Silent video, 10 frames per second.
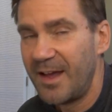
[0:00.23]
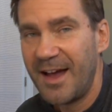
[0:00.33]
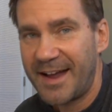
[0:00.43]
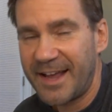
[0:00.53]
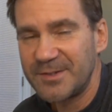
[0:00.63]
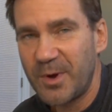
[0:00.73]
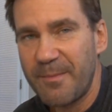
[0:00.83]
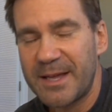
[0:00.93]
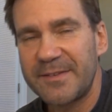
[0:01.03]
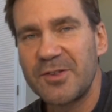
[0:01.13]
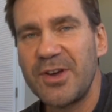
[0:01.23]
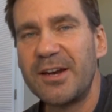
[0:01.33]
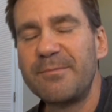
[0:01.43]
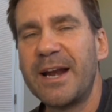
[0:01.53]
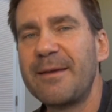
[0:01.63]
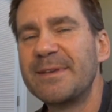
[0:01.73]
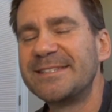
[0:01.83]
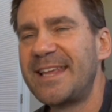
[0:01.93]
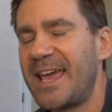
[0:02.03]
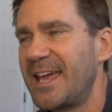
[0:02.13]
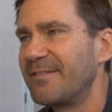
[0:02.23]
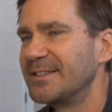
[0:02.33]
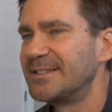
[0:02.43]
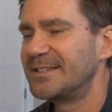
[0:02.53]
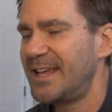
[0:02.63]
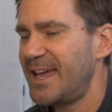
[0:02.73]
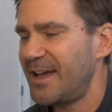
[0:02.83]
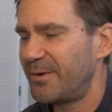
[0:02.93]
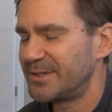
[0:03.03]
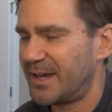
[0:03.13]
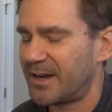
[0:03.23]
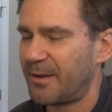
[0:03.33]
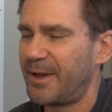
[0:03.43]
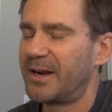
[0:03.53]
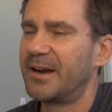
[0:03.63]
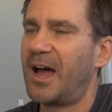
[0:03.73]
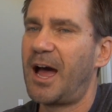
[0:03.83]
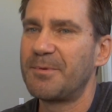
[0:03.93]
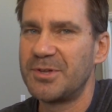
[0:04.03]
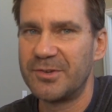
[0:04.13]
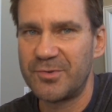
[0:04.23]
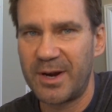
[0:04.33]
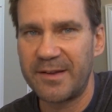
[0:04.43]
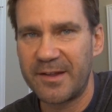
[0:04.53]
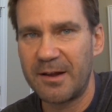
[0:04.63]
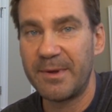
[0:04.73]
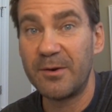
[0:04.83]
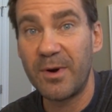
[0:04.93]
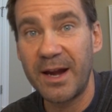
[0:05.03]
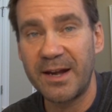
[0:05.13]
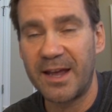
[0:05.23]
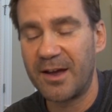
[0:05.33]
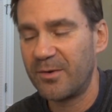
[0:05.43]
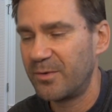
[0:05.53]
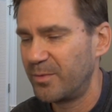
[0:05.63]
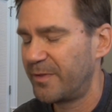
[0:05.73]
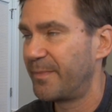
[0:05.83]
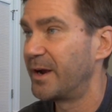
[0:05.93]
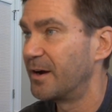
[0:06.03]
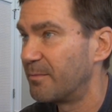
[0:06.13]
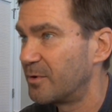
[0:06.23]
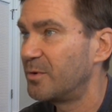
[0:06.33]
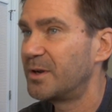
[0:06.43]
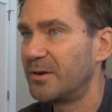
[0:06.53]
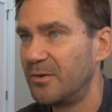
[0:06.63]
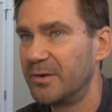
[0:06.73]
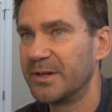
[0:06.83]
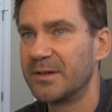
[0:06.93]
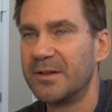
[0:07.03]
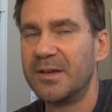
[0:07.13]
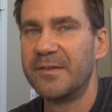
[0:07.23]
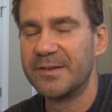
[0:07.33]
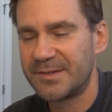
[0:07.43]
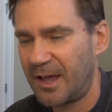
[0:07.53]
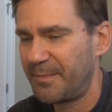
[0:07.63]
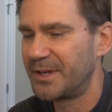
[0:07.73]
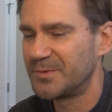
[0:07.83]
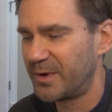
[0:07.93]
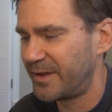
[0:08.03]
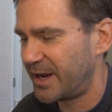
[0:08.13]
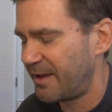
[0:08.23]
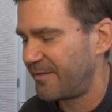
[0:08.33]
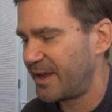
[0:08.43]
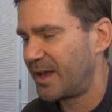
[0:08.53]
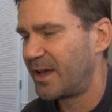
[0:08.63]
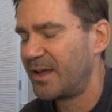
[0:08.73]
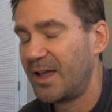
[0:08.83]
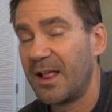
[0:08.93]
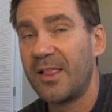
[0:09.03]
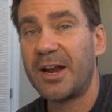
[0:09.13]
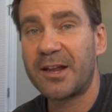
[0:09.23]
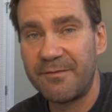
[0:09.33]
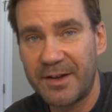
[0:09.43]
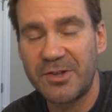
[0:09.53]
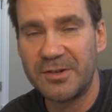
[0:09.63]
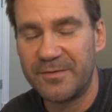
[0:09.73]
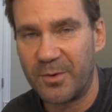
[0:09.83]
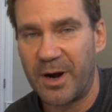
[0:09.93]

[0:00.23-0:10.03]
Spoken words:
Hi guys, welcome back to the channel. My name is Dave, and today I want to talk about an option trade that I'm in right now with my number one holding. This company is one that I have a lot of conviction for.